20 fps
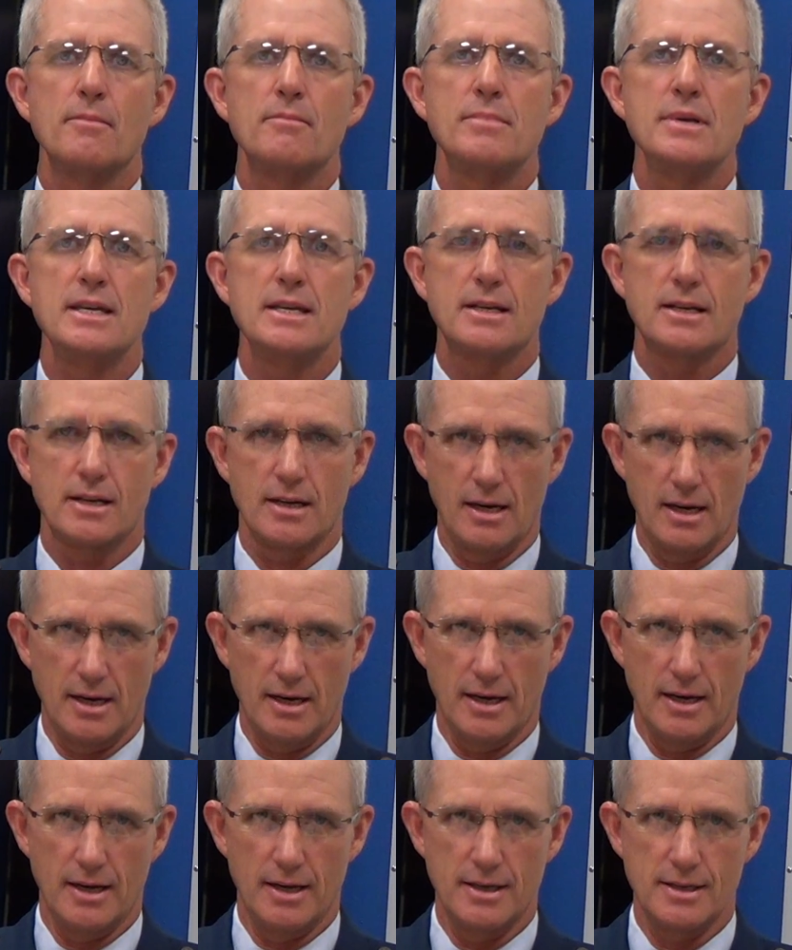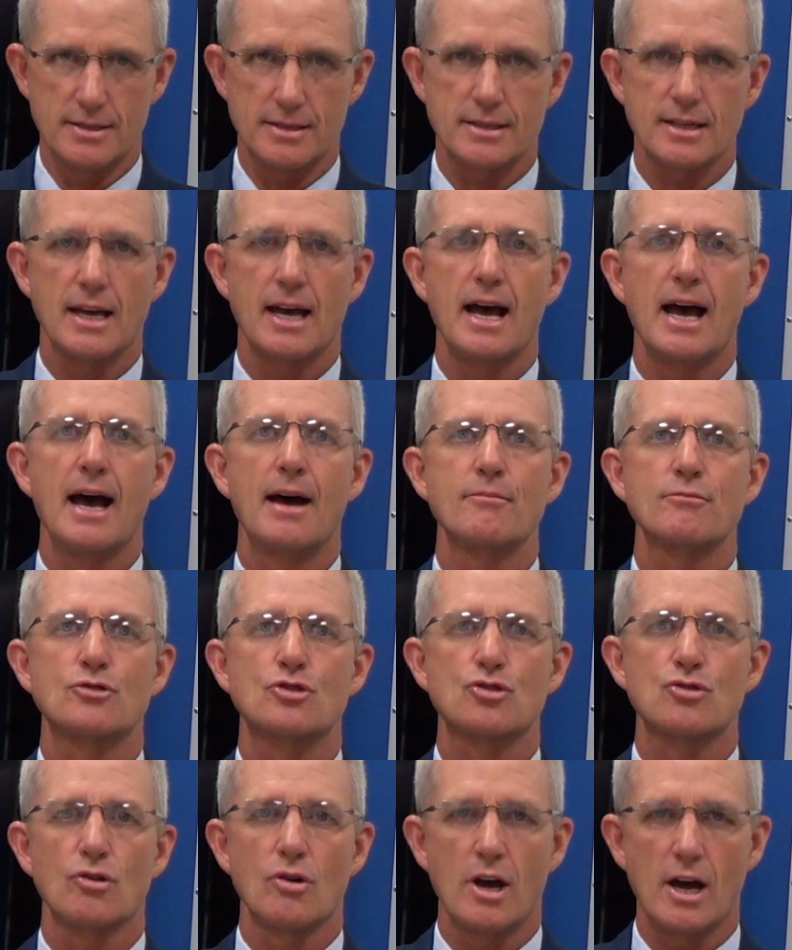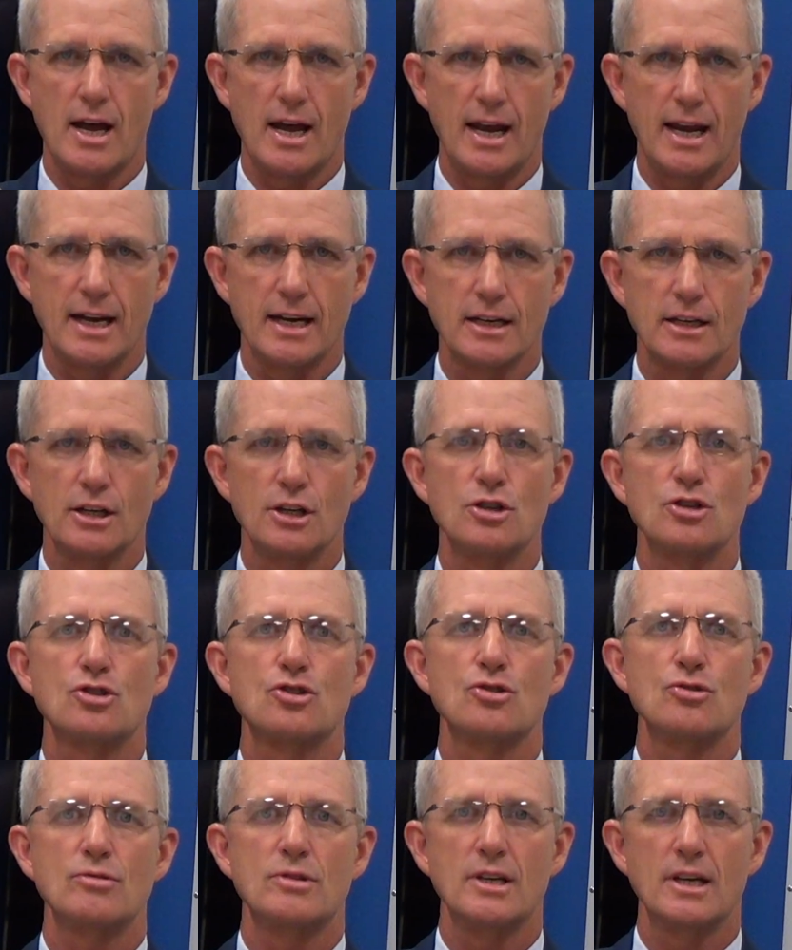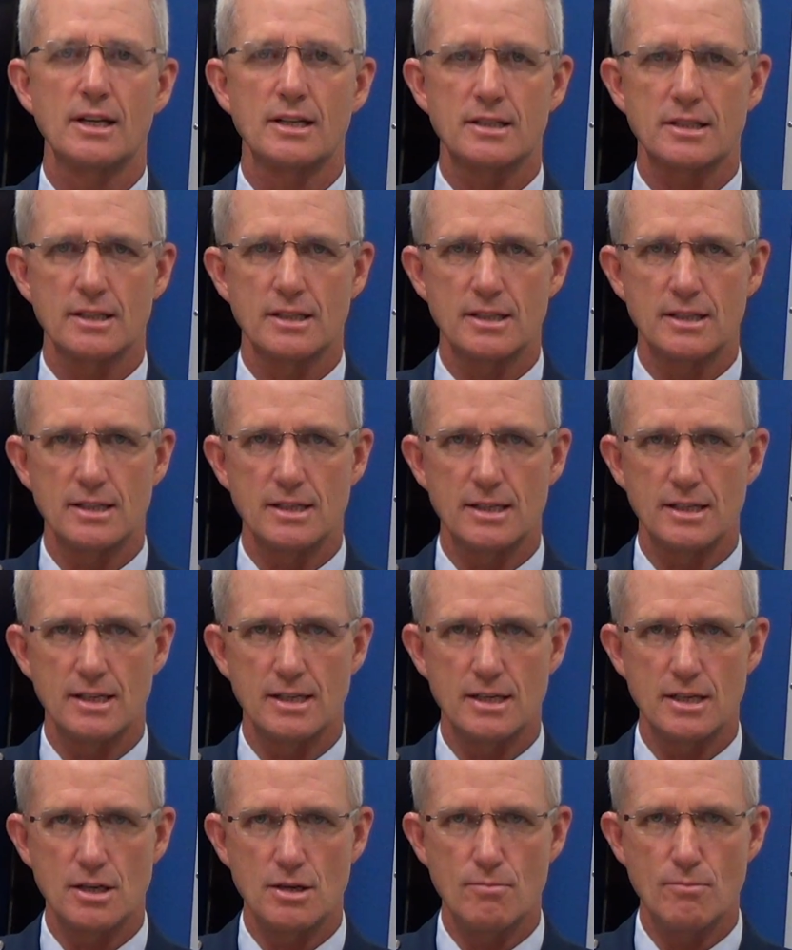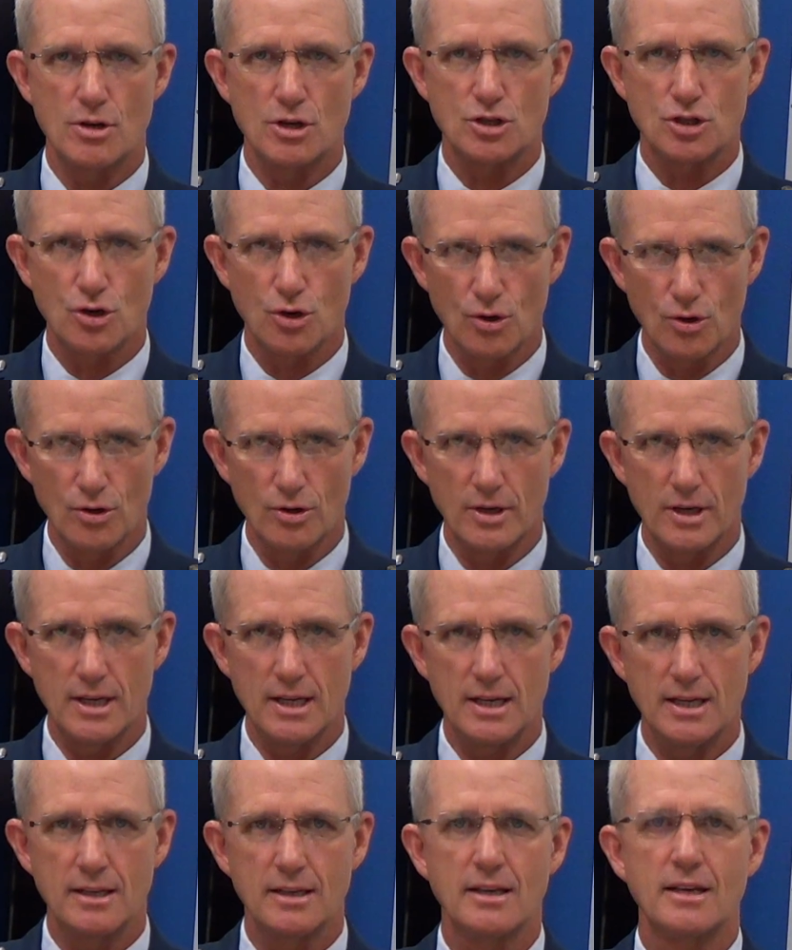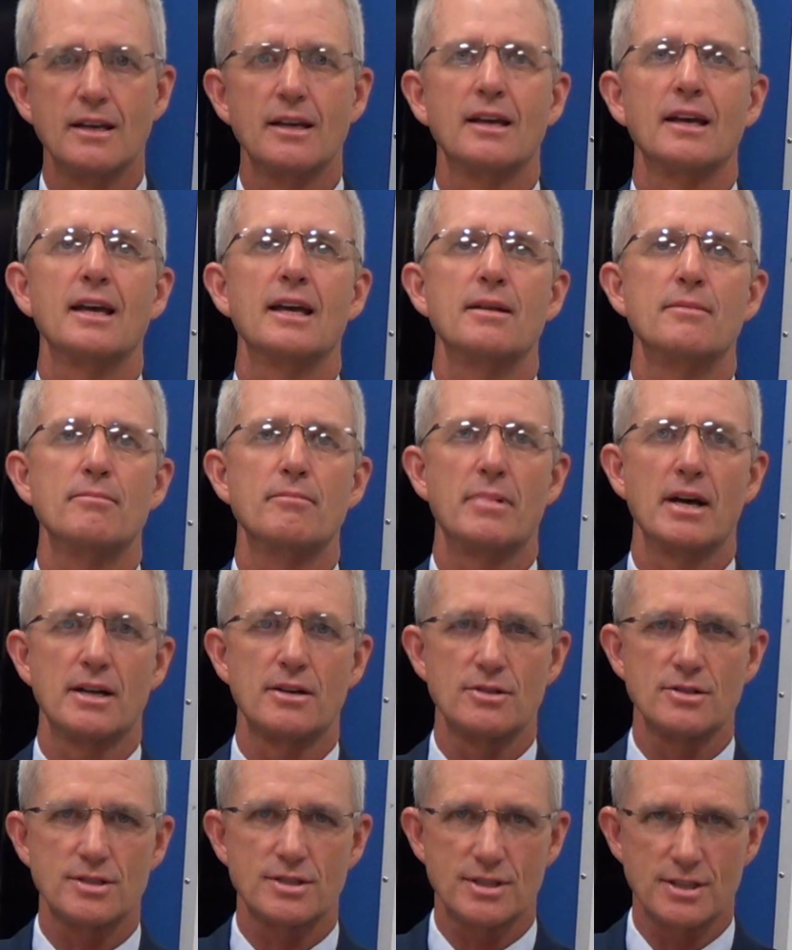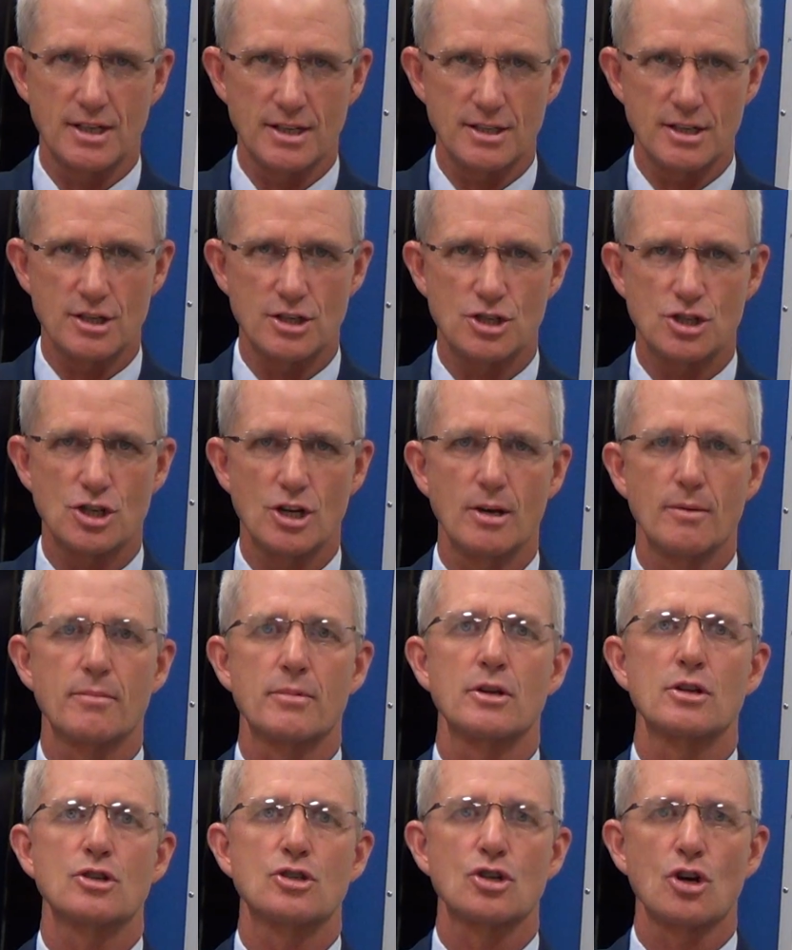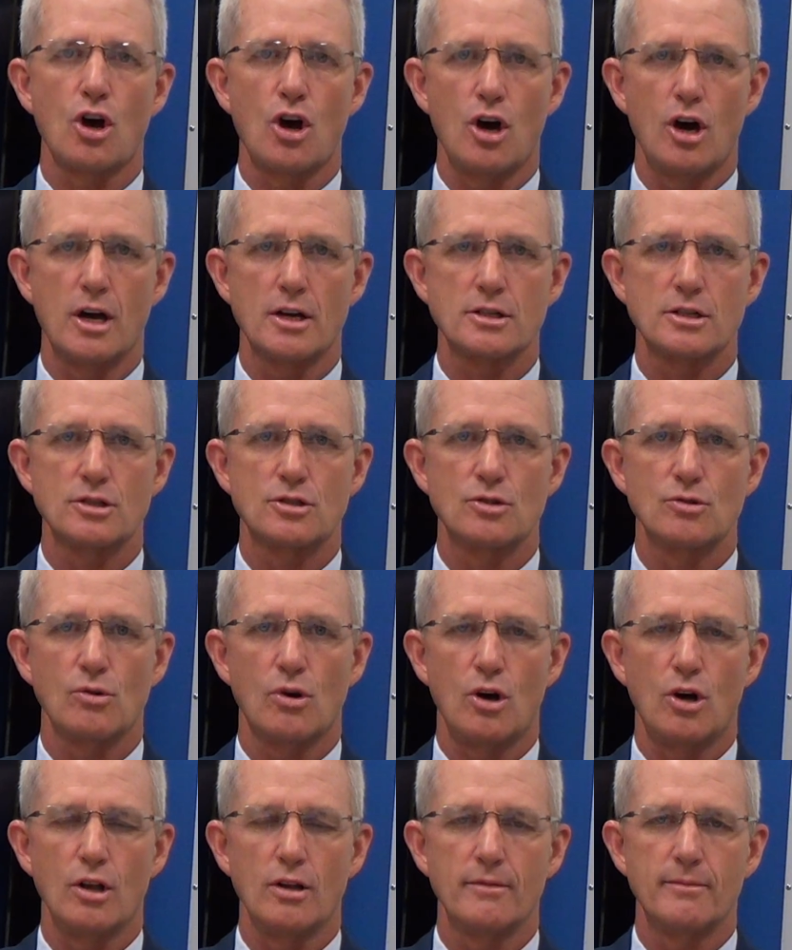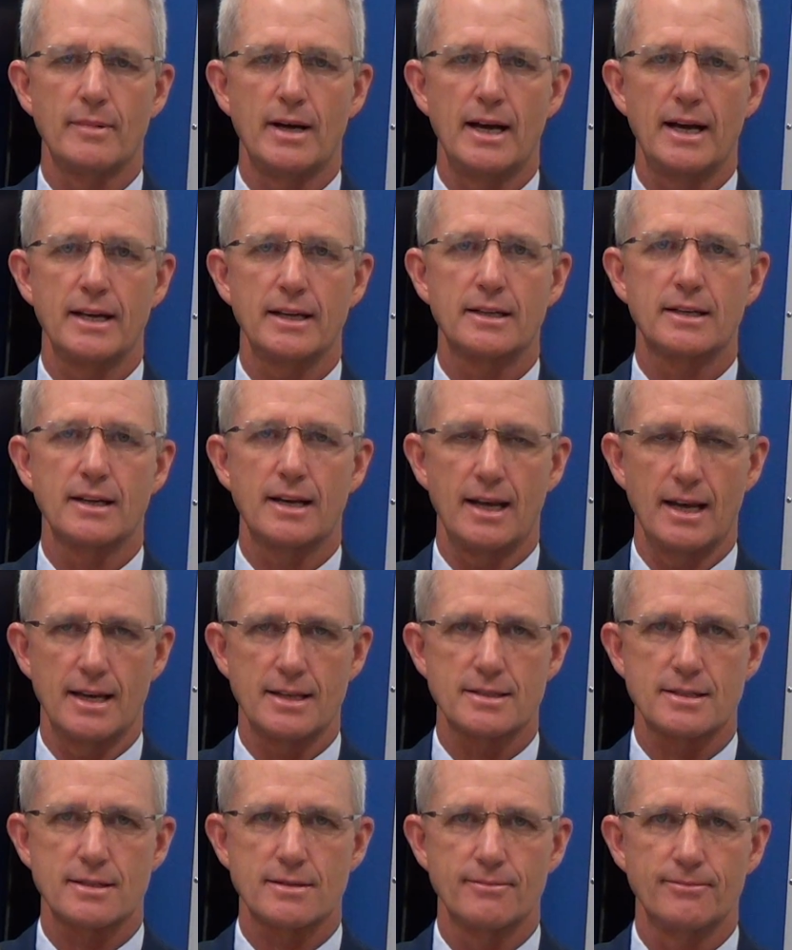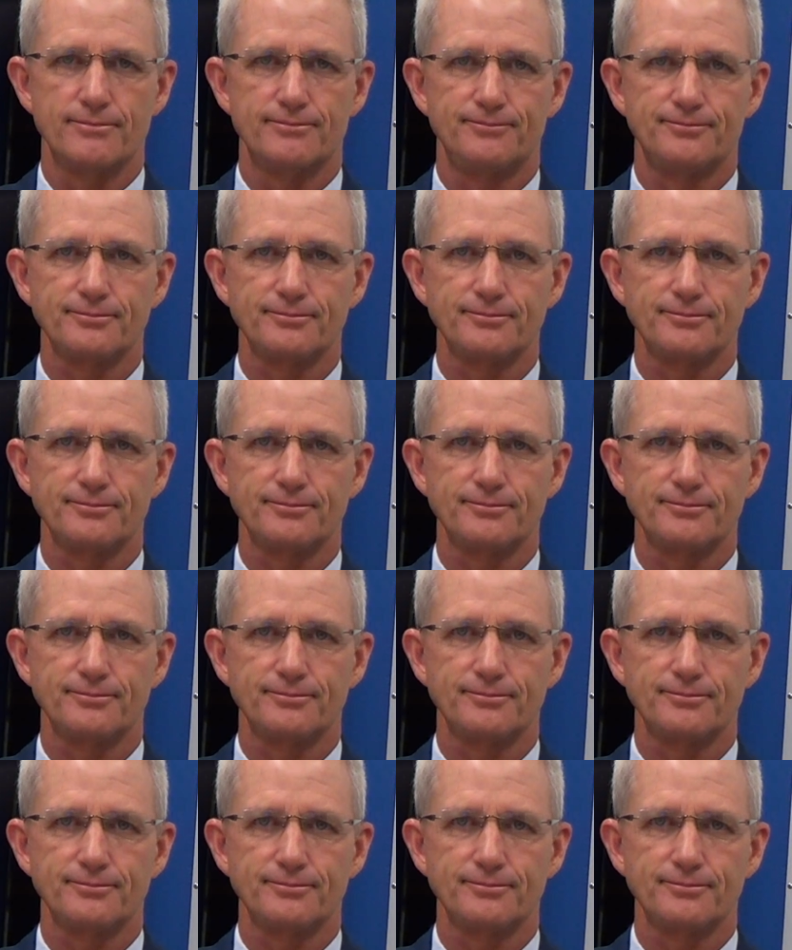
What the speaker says: Because I'm trying to get maturity and better citizenship taught to all of my cadets.